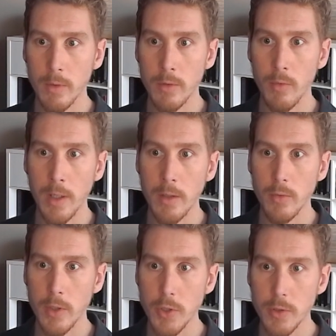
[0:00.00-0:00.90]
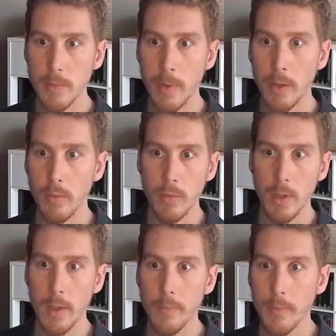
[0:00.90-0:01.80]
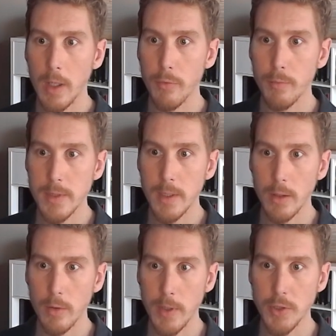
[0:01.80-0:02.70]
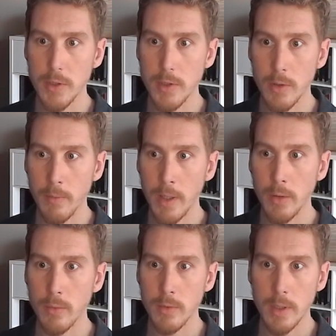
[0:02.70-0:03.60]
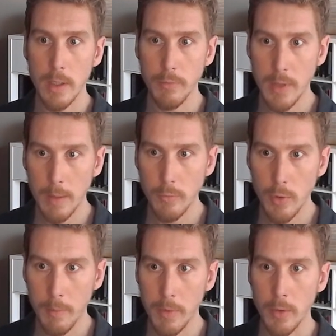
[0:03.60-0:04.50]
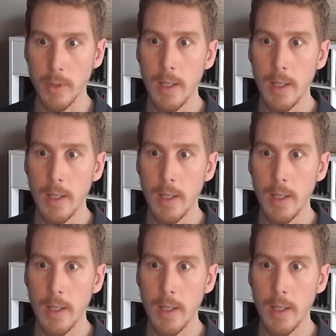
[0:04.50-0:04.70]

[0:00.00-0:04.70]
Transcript: run into issues where you have missing questions or where you didn't have time to upload.